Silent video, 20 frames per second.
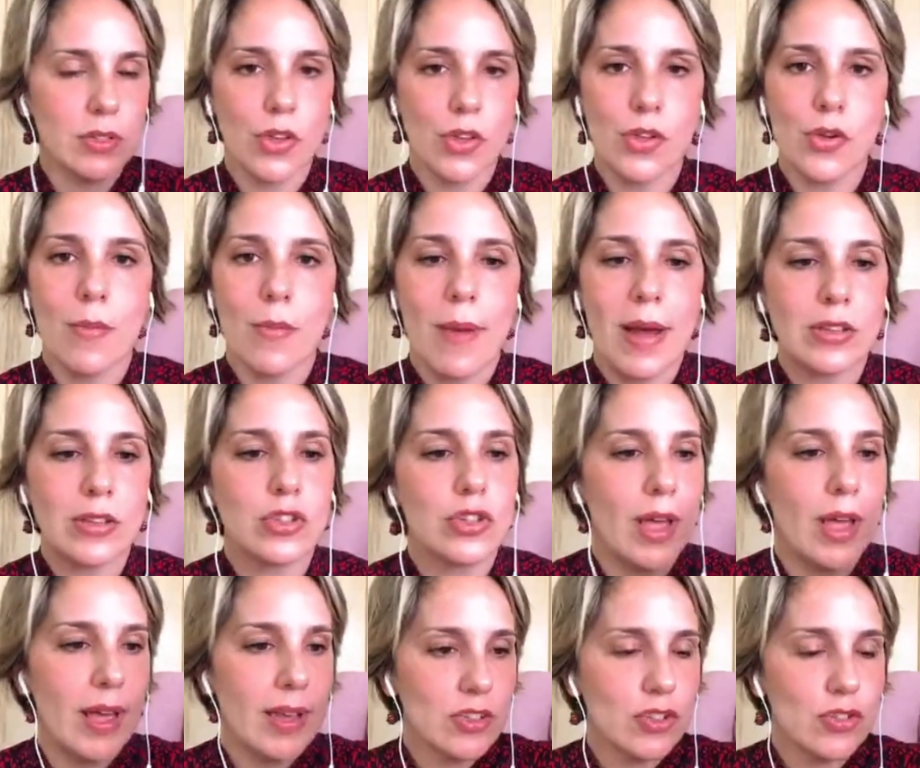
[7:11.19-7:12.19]
So you match
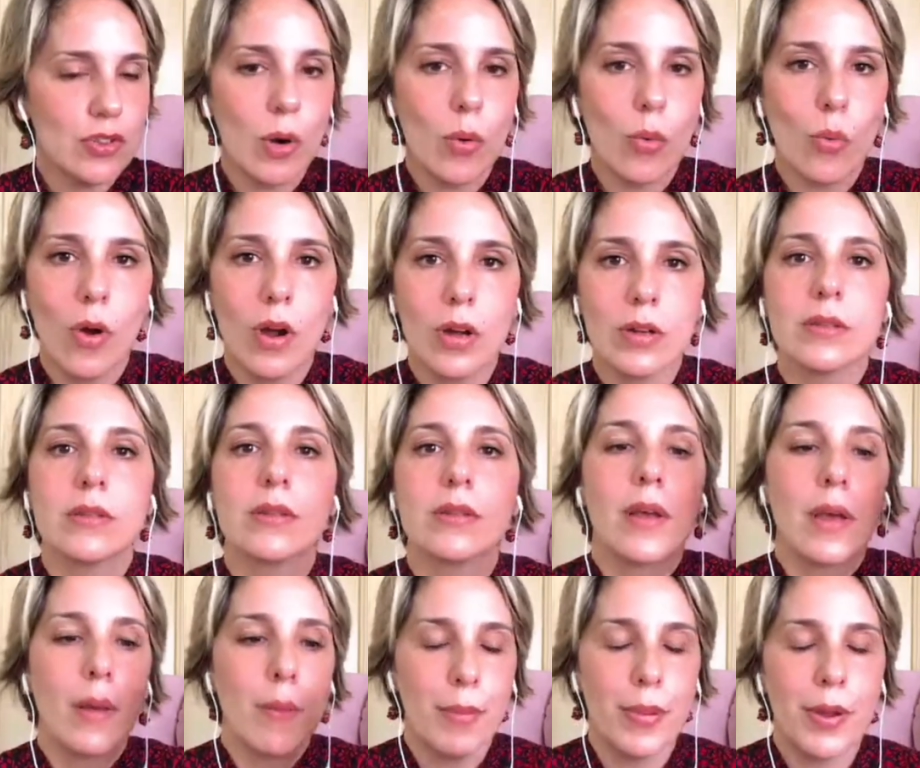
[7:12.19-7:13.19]
extract 1,
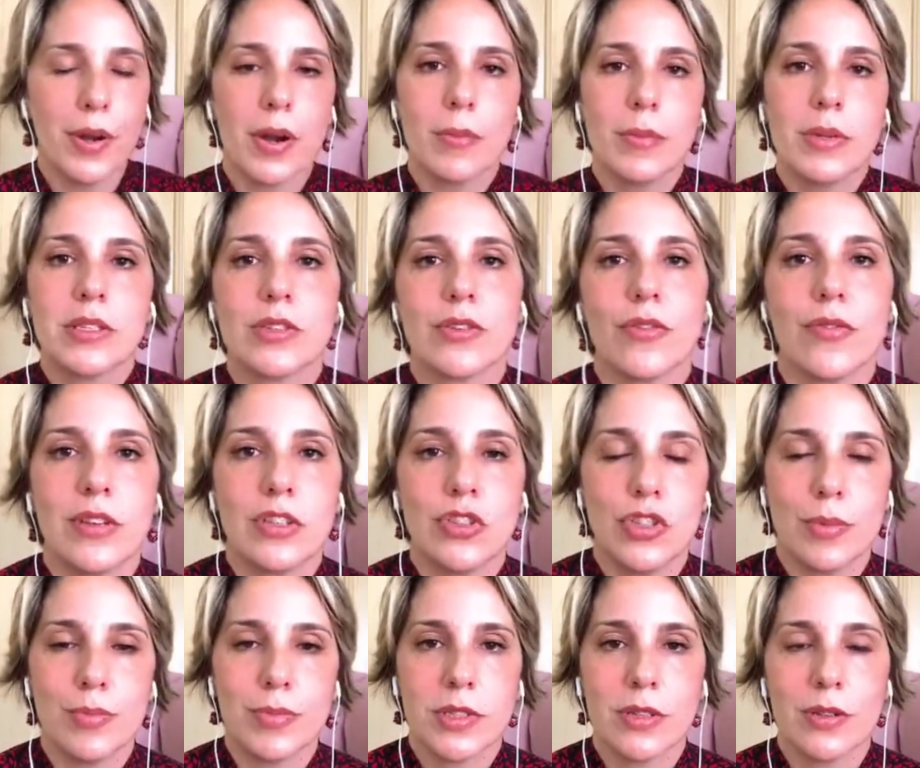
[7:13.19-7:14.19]
pyramids of
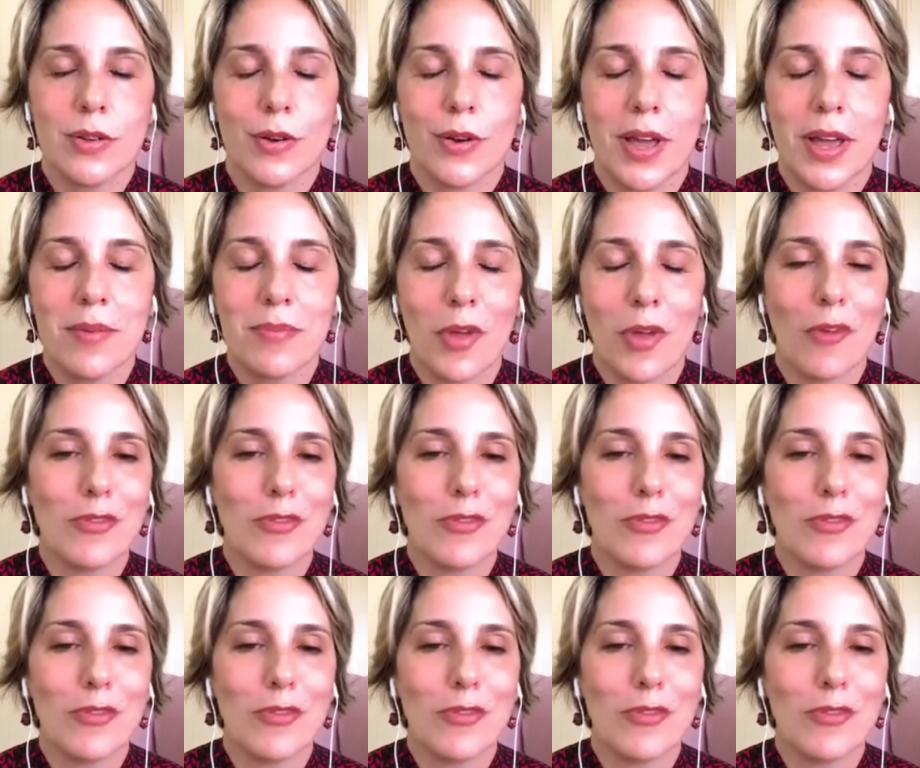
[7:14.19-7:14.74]
Egypt, okay?